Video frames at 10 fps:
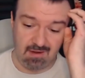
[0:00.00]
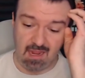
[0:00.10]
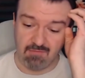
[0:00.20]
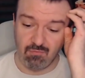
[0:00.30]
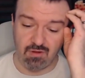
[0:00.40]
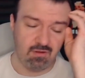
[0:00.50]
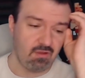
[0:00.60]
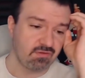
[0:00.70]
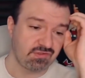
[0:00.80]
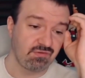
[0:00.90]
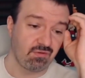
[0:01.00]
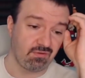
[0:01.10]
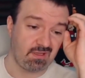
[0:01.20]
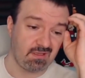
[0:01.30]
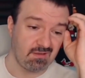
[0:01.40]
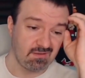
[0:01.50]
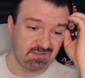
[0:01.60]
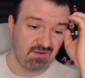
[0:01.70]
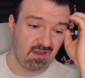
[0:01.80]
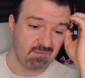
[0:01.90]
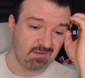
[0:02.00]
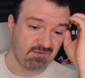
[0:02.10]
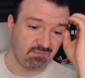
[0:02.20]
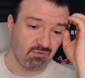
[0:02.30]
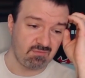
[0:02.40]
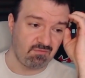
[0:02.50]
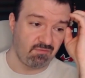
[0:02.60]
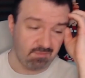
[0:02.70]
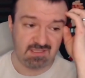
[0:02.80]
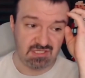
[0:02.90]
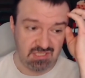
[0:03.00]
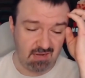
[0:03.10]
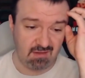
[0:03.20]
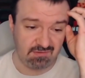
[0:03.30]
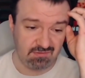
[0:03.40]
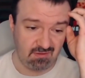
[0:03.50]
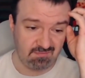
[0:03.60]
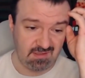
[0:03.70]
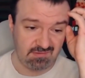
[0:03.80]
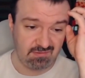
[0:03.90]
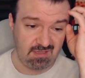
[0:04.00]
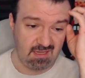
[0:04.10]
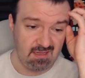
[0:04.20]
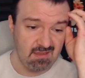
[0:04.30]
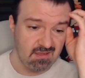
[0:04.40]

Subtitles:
All right, I have one other story to talk about this morning before we get to shout-outs and all of this. Okay?